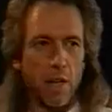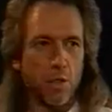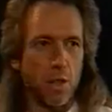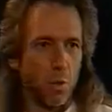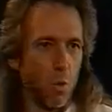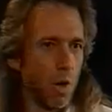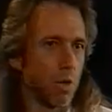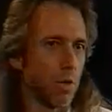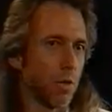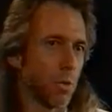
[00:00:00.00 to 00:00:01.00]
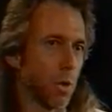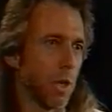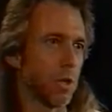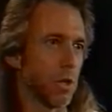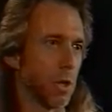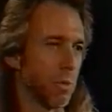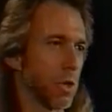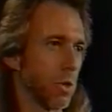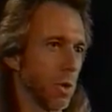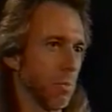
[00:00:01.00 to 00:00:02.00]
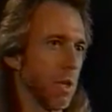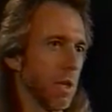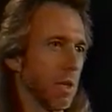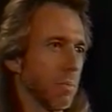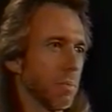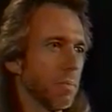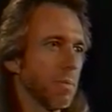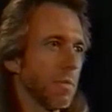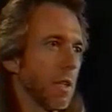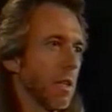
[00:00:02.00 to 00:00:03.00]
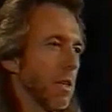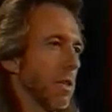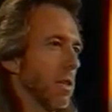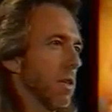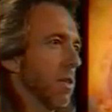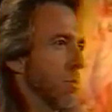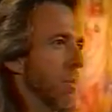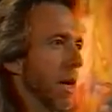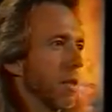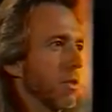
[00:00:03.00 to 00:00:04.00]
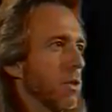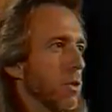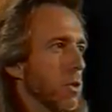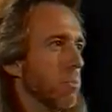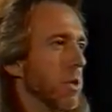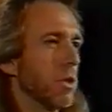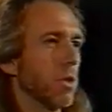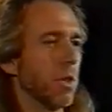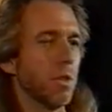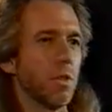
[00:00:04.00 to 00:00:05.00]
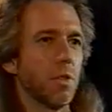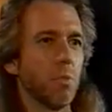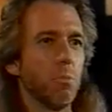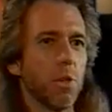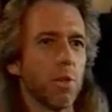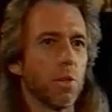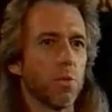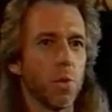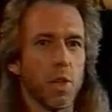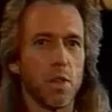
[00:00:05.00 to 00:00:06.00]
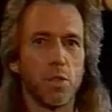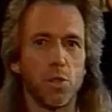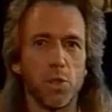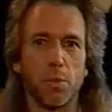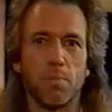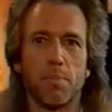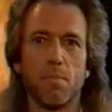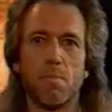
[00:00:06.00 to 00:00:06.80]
asking, what is it this relationship is showing me? Go back to those mysteries, the mirrors of relationship.